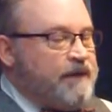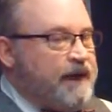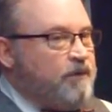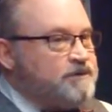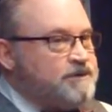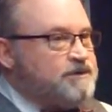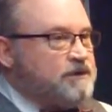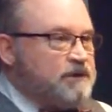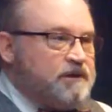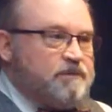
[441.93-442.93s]
With ours, it's
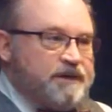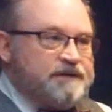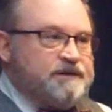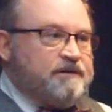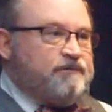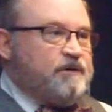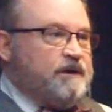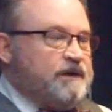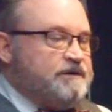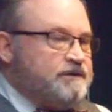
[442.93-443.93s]
a little bit
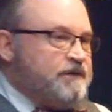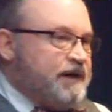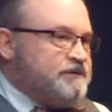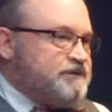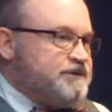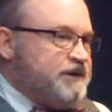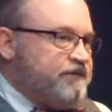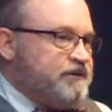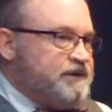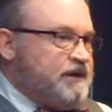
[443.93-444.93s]
different. In
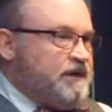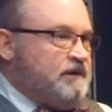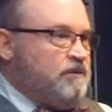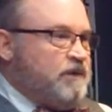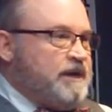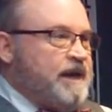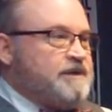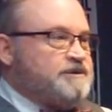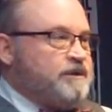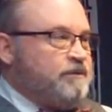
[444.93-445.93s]
2017, we
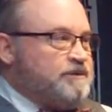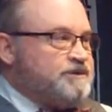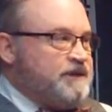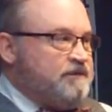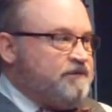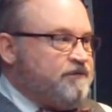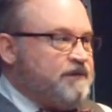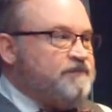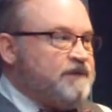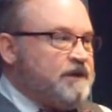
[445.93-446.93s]
actually received
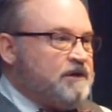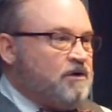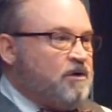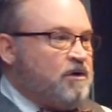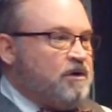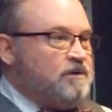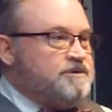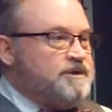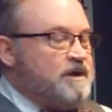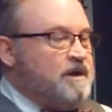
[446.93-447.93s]
15
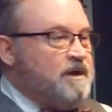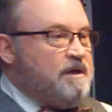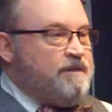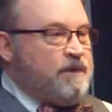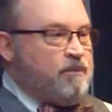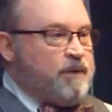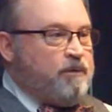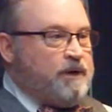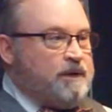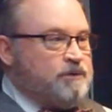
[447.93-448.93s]
cars that we
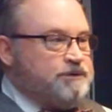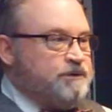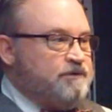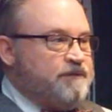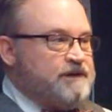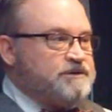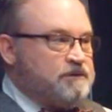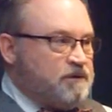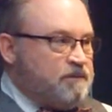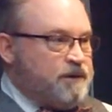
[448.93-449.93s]
were able to invest
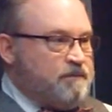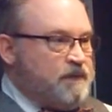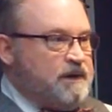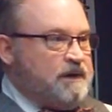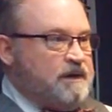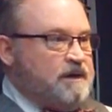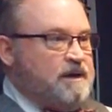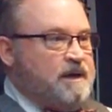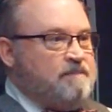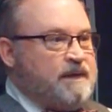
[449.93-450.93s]
a little bit of money
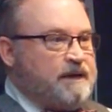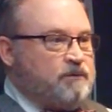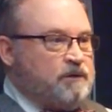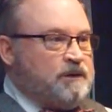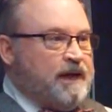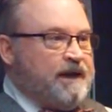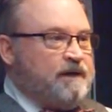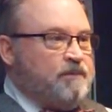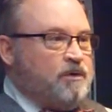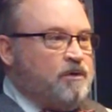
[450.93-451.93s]
in and make
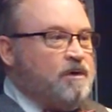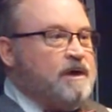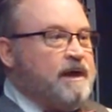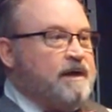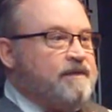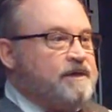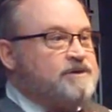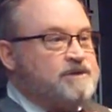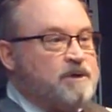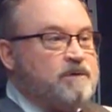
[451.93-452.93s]
reliable, and
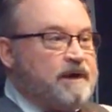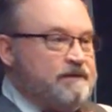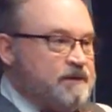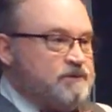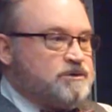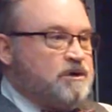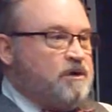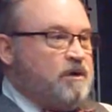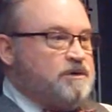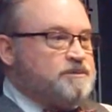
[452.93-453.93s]
then donate those
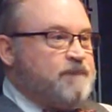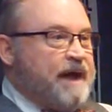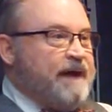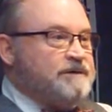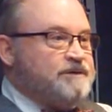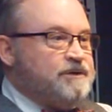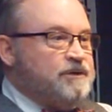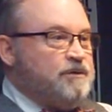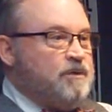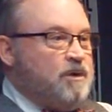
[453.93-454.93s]
cars back
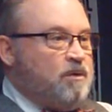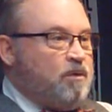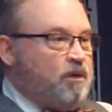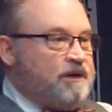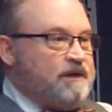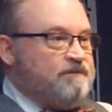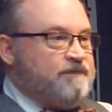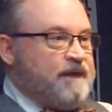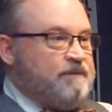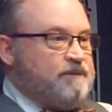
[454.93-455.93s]
to working
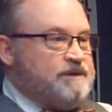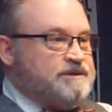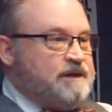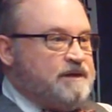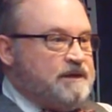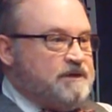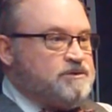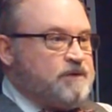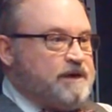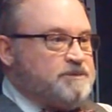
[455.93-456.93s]
families that needed
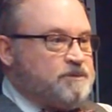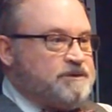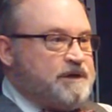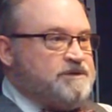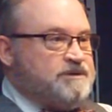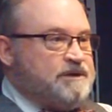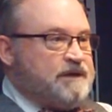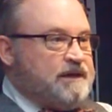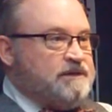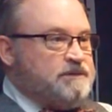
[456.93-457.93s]
transportation
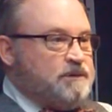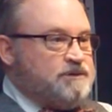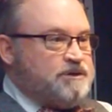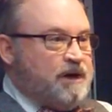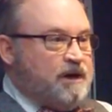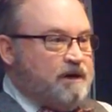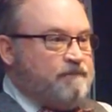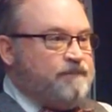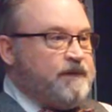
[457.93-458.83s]
to get to a job.